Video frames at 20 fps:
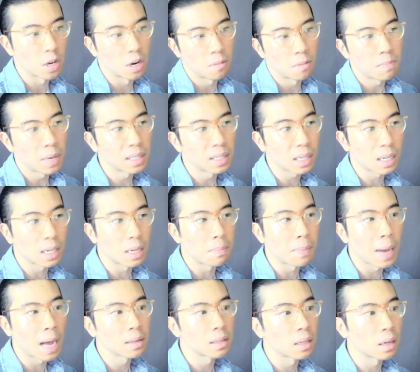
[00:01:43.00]
basically
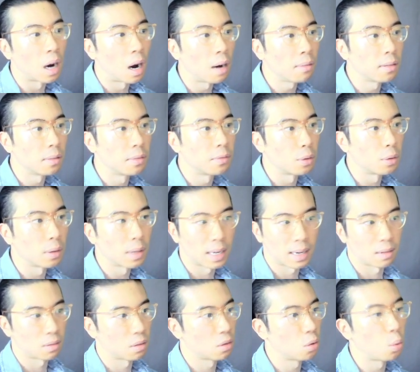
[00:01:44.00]
bouncing off of for
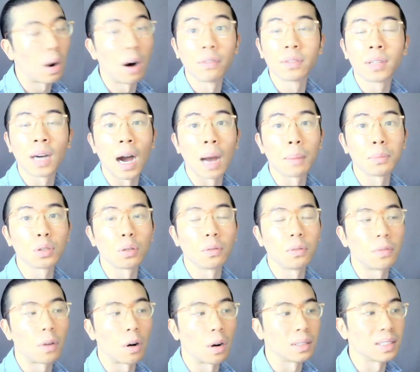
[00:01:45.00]
like 12 times
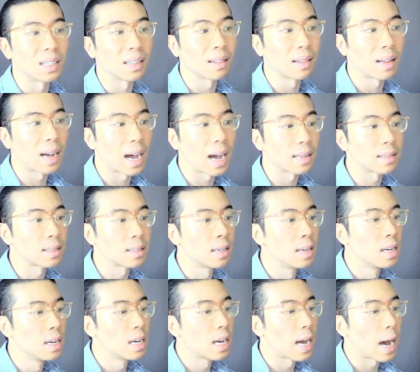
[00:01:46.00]
so far in the last,
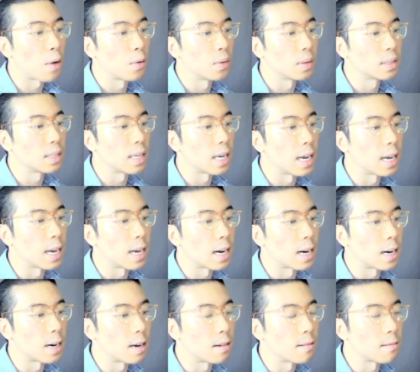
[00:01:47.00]
I would say,
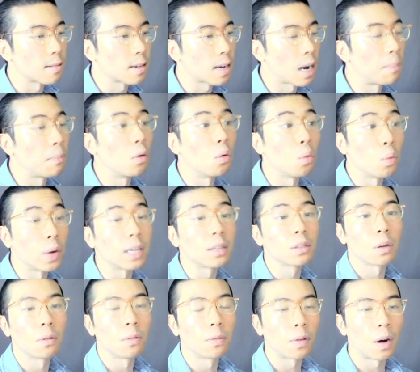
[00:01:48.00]
couple
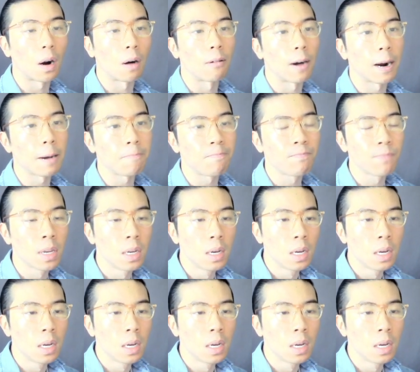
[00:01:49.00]
weeks so far, right?